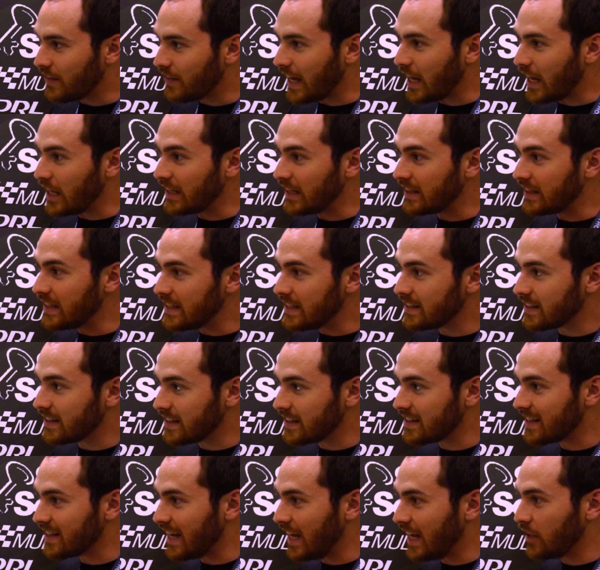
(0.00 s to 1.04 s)
that
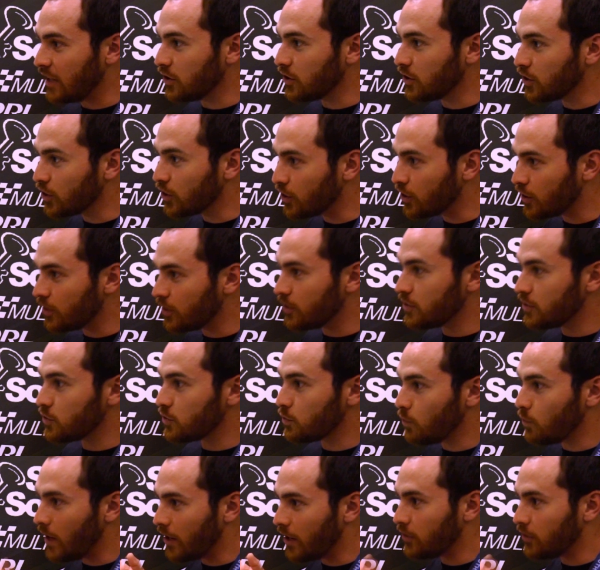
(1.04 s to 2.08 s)
listens and
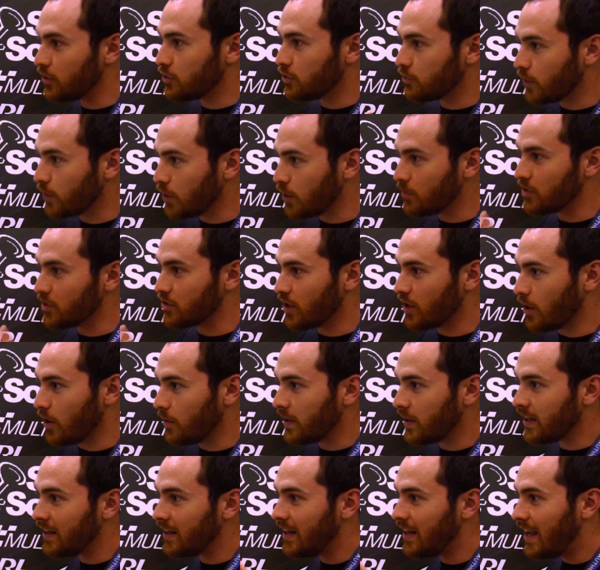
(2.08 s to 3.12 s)
learns where the drone is
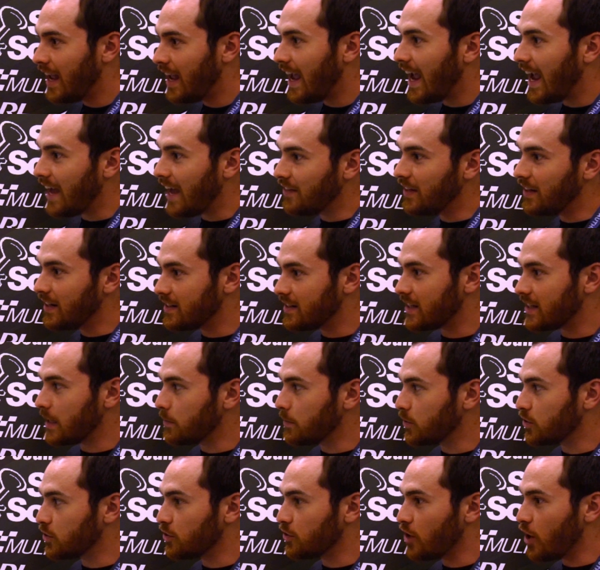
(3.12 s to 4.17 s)
going and then is
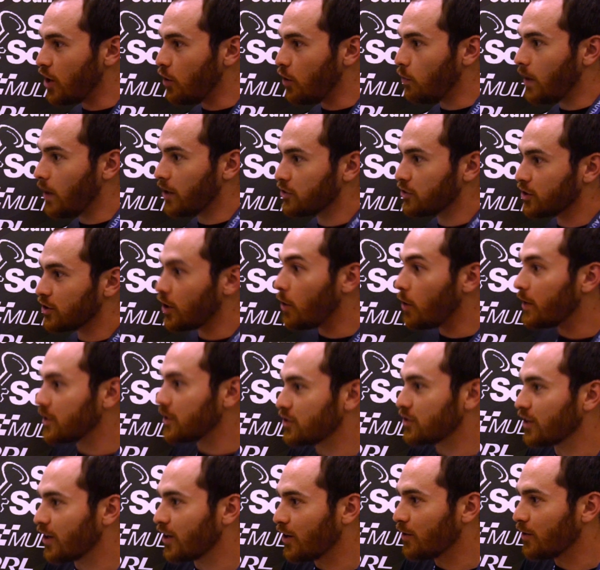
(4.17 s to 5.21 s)
able to know where it's going
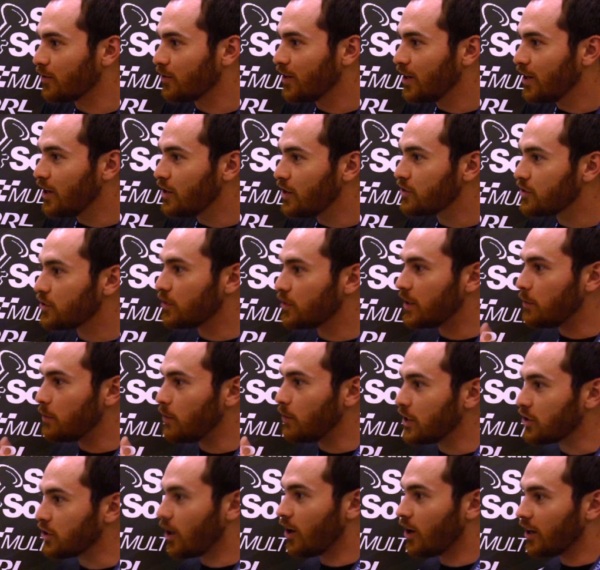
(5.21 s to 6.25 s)
to go. Cool. So then
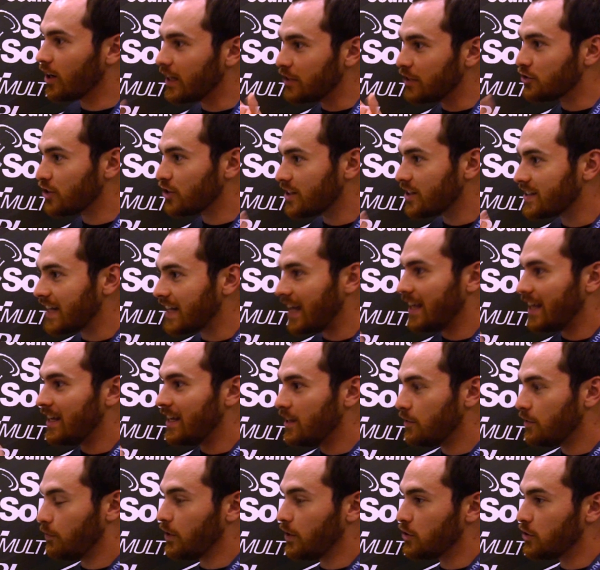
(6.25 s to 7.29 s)
we target just that
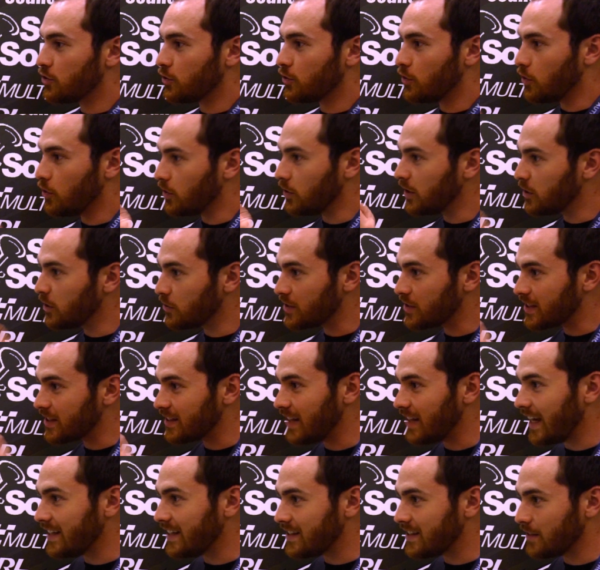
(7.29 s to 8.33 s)
individual little
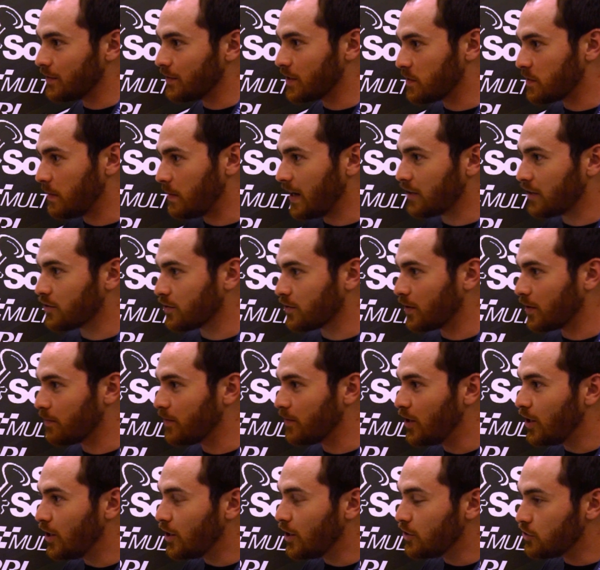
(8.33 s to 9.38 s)
slice of the spectrum,
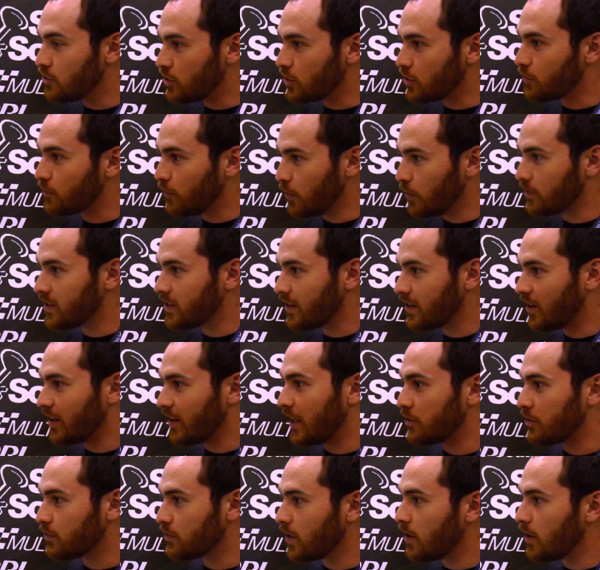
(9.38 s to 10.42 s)
just focusing
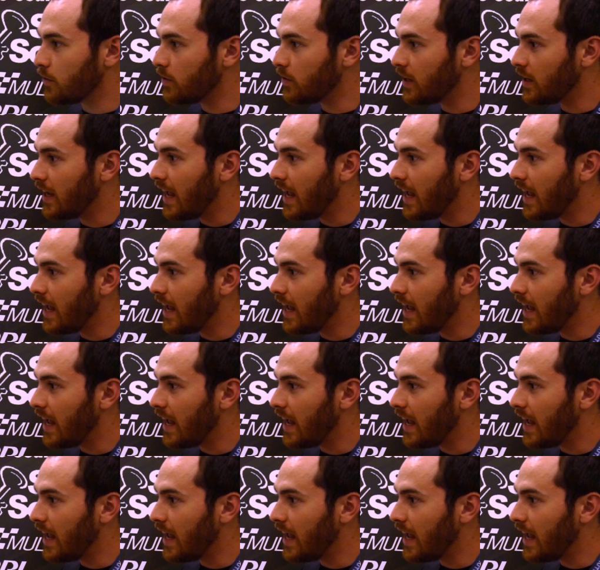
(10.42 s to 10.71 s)
on that drone.